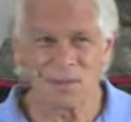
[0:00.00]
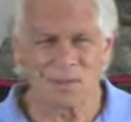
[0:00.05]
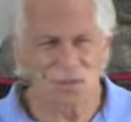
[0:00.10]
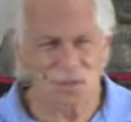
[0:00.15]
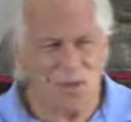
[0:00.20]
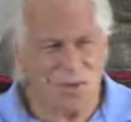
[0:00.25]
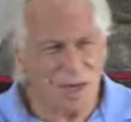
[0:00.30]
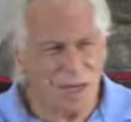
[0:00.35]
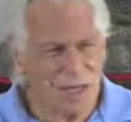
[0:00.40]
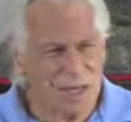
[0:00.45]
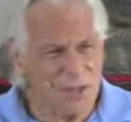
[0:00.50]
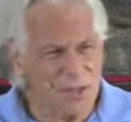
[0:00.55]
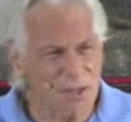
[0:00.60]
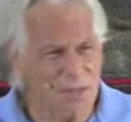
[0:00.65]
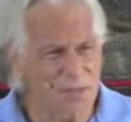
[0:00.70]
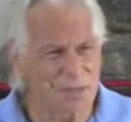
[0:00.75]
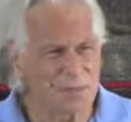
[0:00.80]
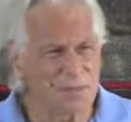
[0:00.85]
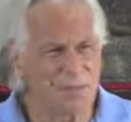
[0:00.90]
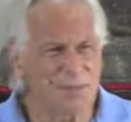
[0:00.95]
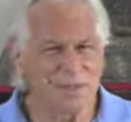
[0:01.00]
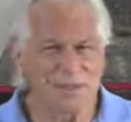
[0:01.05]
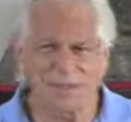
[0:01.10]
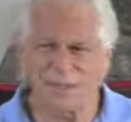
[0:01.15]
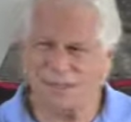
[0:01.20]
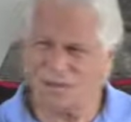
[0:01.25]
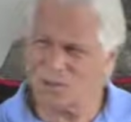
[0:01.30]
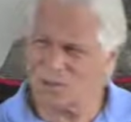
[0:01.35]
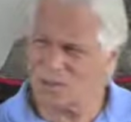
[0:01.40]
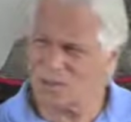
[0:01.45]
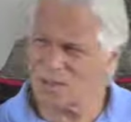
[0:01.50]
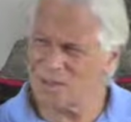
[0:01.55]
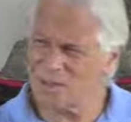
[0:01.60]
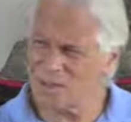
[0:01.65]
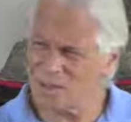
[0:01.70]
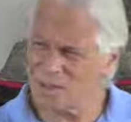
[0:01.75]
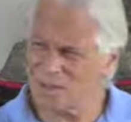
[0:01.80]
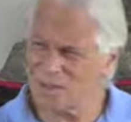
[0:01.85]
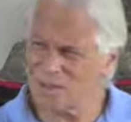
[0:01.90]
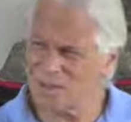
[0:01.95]
So I could be, you see,
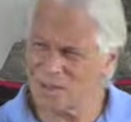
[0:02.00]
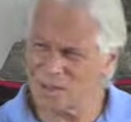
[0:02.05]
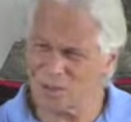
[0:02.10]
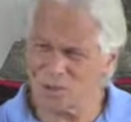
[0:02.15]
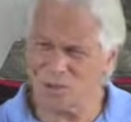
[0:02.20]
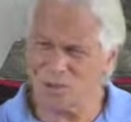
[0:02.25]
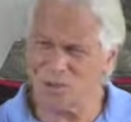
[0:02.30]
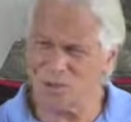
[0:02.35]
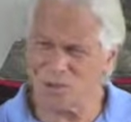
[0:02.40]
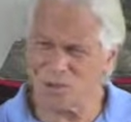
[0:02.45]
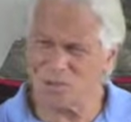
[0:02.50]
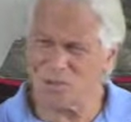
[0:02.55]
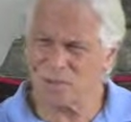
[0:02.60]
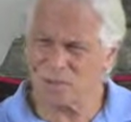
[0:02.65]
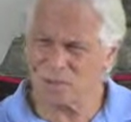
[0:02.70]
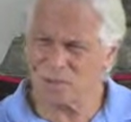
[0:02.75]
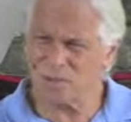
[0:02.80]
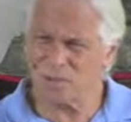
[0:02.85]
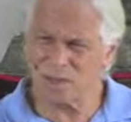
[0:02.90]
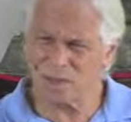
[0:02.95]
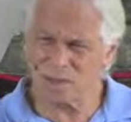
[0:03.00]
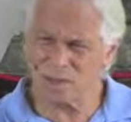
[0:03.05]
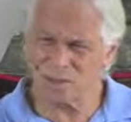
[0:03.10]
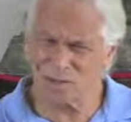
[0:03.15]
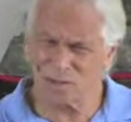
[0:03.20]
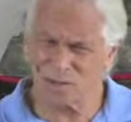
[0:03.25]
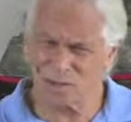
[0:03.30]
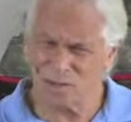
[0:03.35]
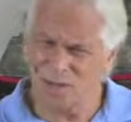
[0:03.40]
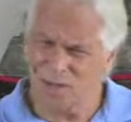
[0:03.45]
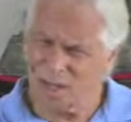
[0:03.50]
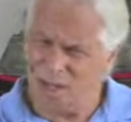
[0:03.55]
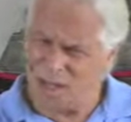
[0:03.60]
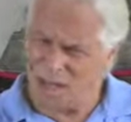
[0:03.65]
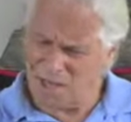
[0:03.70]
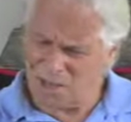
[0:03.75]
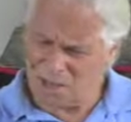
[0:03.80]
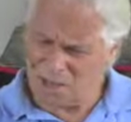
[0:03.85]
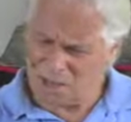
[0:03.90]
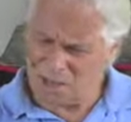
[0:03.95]
that could also be a sense of,
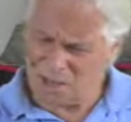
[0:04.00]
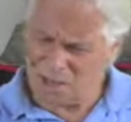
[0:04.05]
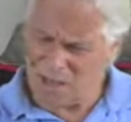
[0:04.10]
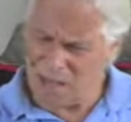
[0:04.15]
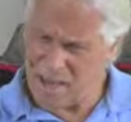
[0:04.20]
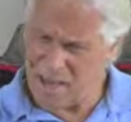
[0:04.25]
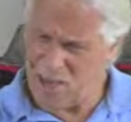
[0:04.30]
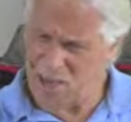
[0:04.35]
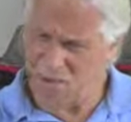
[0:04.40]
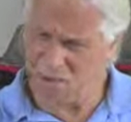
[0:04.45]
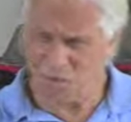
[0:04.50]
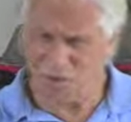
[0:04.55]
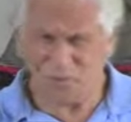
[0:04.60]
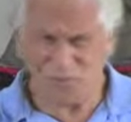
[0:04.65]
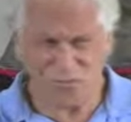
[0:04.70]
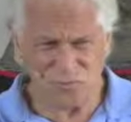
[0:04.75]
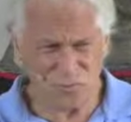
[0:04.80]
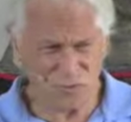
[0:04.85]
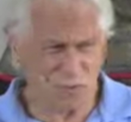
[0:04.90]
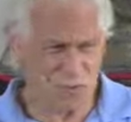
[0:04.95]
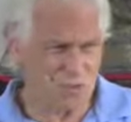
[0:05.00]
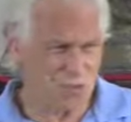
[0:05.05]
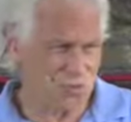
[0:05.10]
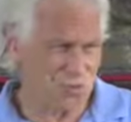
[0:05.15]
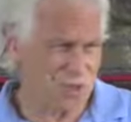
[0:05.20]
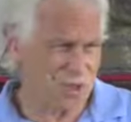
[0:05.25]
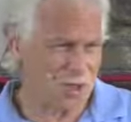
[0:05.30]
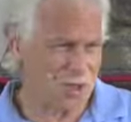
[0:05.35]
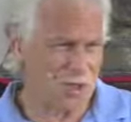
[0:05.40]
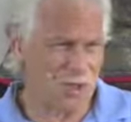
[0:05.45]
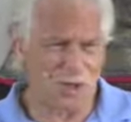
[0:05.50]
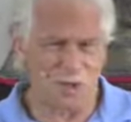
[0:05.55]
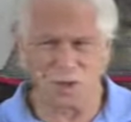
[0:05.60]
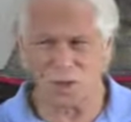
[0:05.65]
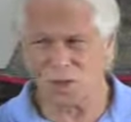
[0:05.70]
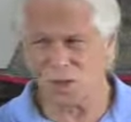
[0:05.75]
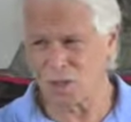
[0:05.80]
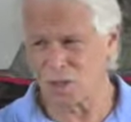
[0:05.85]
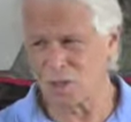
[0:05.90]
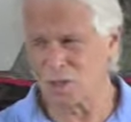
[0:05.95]
I could be angry, frustrated,
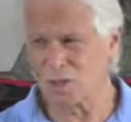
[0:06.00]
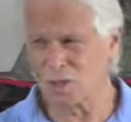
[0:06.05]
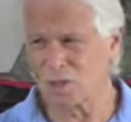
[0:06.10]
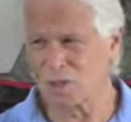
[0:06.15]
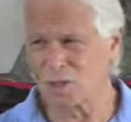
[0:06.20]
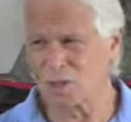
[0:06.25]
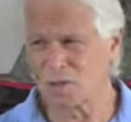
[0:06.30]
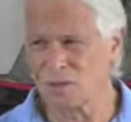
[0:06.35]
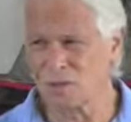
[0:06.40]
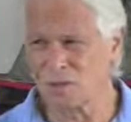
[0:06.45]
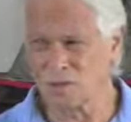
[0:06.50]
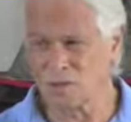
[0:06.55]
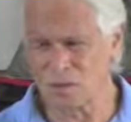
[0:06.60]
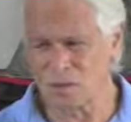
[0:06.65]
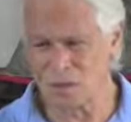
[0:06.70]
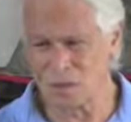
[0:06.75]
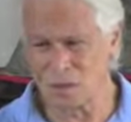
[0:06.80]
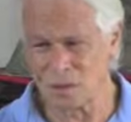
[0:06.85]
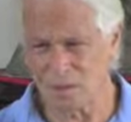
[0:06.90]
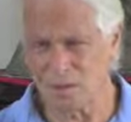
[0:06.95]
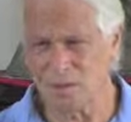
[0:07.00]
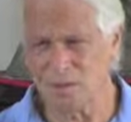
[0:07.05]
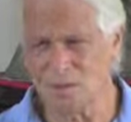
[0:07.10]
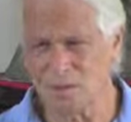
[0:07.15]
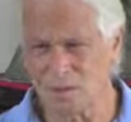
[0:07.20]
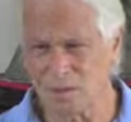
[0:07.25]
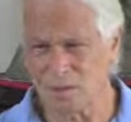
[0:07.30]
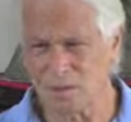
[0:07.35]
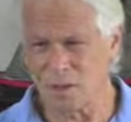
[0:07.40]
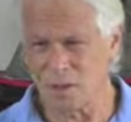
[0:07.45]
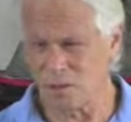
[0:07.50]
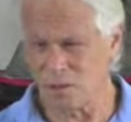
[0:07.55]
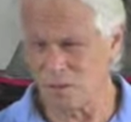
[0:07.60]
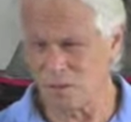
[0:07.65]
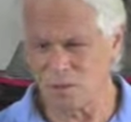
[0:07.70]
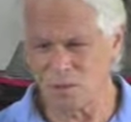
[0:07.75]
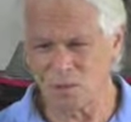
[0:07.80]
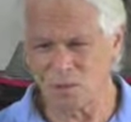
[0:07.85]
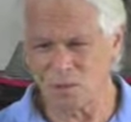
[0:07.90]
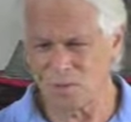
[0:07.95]
hurt, right? How
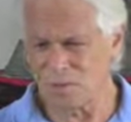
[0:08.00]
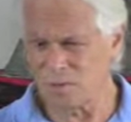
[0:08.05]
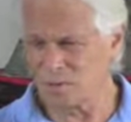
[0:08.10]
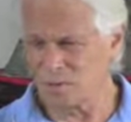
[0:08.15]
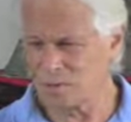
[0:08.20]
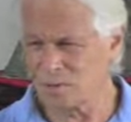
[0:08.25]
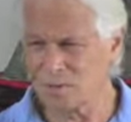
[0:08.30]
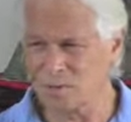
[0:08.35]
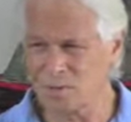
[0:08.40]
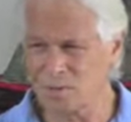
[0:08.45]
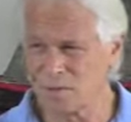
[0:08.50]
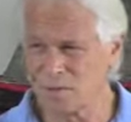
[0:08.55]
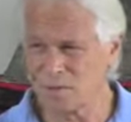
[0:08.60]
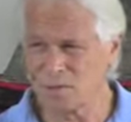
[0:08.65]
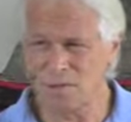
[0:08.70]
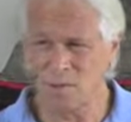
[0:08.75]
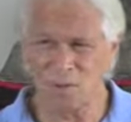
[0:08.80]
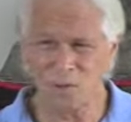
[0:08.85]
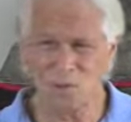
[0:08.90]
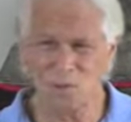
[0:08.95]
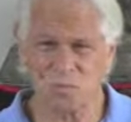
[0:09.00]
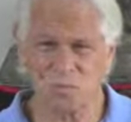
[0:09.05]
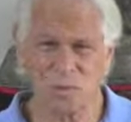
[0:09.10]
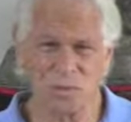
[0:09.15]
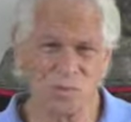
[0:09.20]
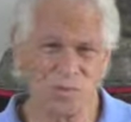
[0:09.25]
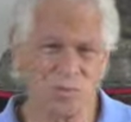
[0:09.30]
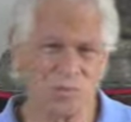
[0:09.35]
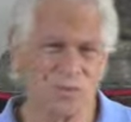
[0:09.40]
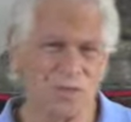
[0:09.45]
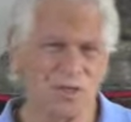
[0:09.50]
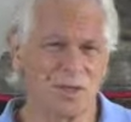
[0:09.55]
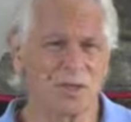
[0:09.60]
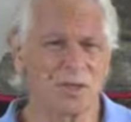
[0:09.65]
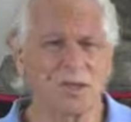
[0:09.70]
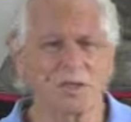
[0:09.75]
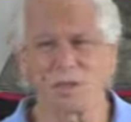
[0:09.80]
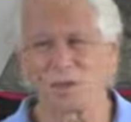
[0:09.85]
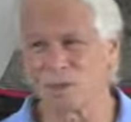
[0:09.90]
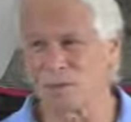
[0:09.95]
come no one sees how special they
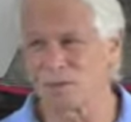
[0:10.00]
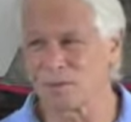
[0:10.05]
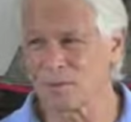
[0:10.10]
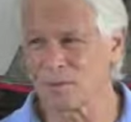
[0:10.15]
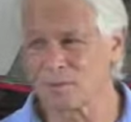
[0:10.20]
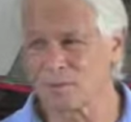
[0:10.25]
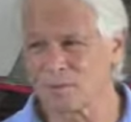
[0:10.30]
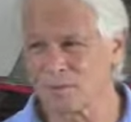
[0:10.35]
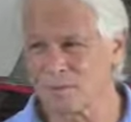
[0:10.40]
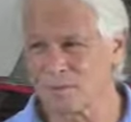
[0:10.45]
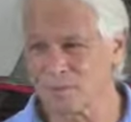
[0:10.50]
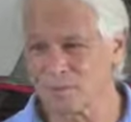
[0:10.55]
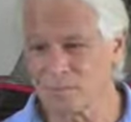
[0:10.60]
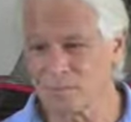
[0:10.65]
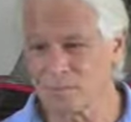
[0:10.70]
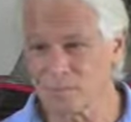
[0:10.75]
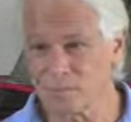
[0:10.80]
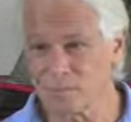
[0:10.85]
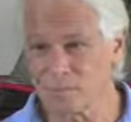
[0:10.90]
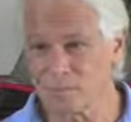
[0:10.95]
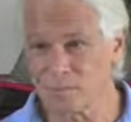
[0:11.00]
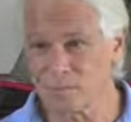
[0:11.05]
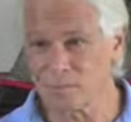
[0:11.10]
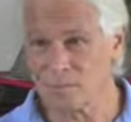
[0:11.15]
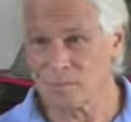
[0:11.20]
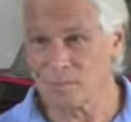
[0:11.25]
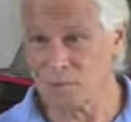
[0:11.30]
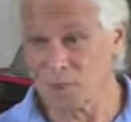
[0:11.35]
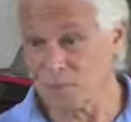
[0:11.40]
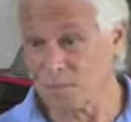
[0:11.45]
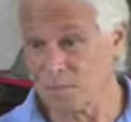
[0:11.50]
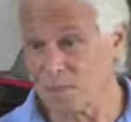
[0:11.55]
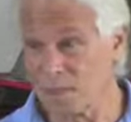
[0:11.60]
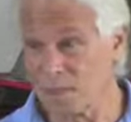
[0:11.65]
are? They're